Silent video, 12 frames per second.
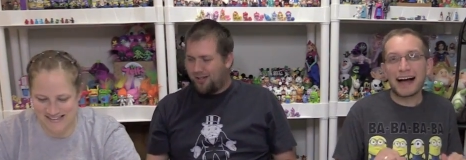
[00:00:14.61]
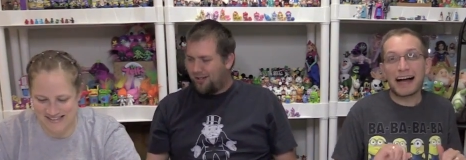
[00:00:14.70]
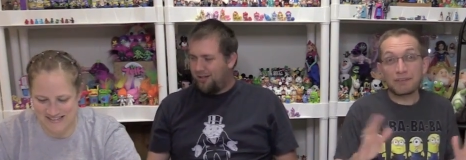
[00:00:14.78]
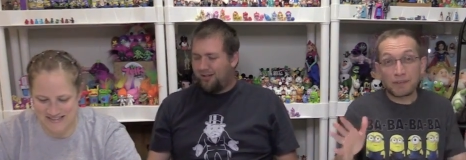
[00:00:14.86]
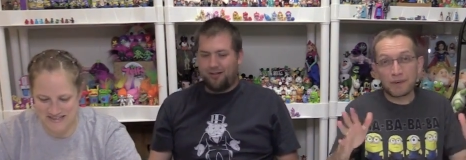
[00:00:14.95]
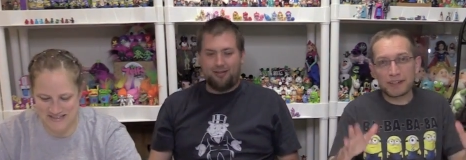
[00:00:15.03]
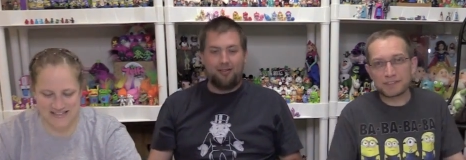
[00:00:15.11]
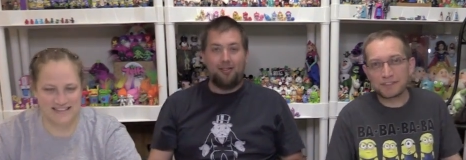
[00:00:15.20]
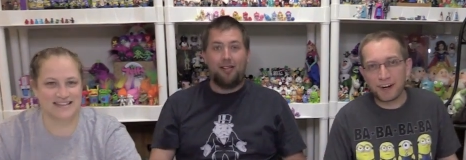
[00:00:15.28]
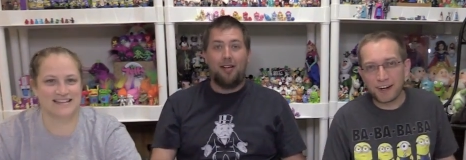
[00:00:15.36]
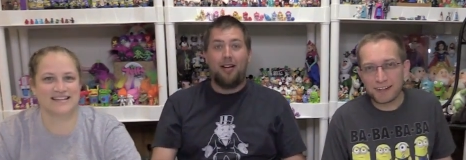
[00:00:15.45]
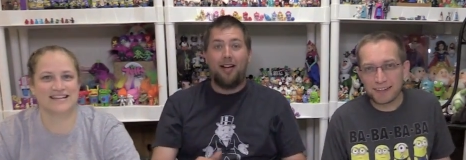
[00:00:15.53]
Speaker 1: Hi, everyone. It's
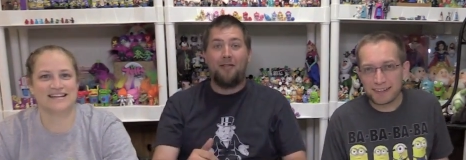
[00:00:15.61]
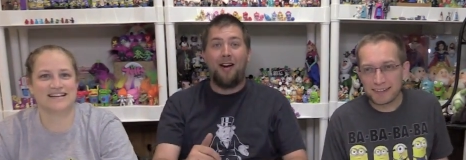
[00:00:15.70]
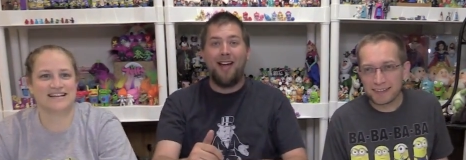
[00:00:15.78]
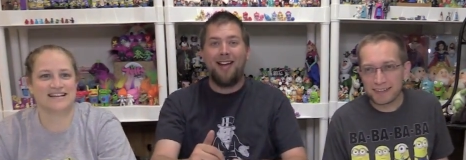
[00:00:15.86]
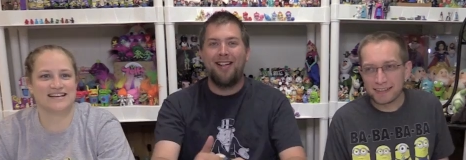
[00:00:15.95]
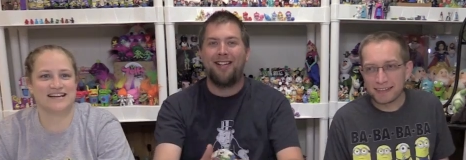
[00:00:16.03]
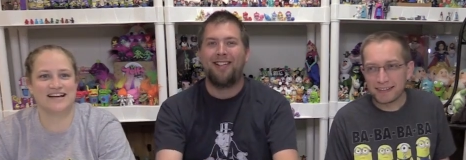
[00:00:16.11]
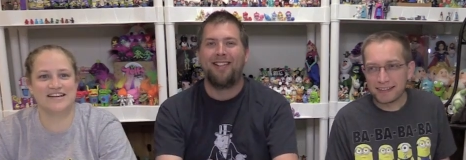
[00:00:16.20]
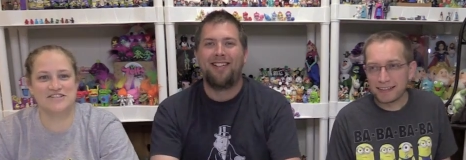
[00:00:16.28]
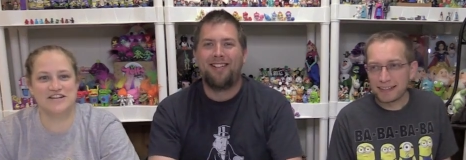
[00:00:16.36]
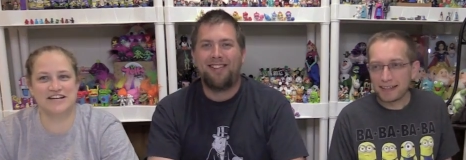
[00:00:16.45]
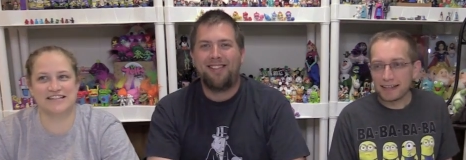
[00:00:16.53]
Jon. And Ryan.
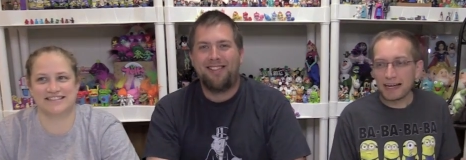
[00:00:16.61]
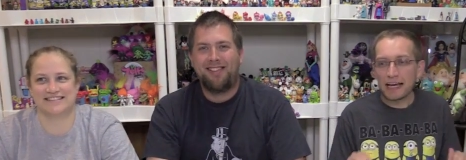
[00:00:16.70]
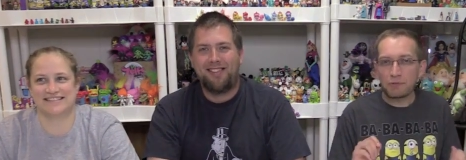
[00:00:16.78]
And Jenna.